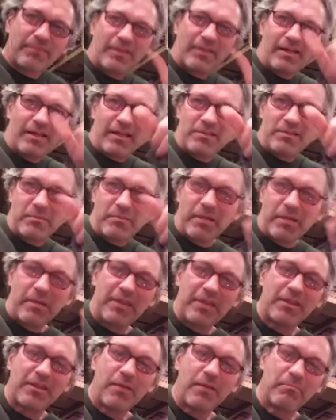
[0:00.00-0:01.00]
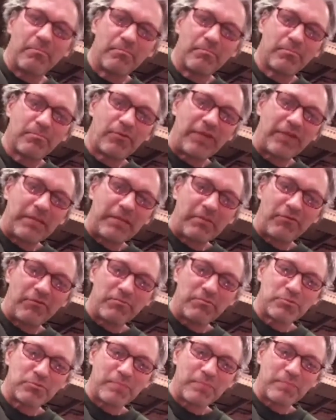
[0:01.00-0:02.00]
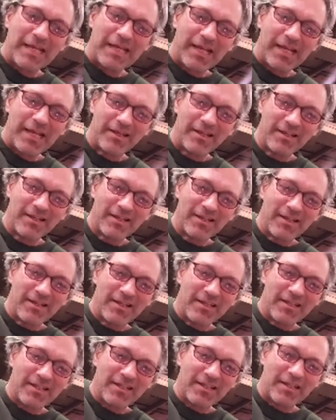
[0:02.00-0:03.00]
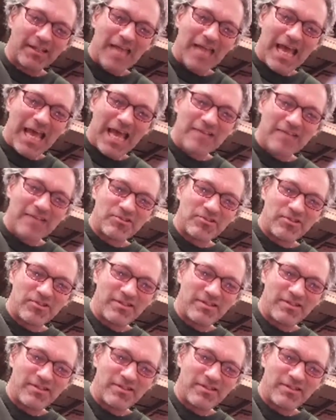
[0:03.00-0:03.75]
something on my thumb preventing me from spinning the glass.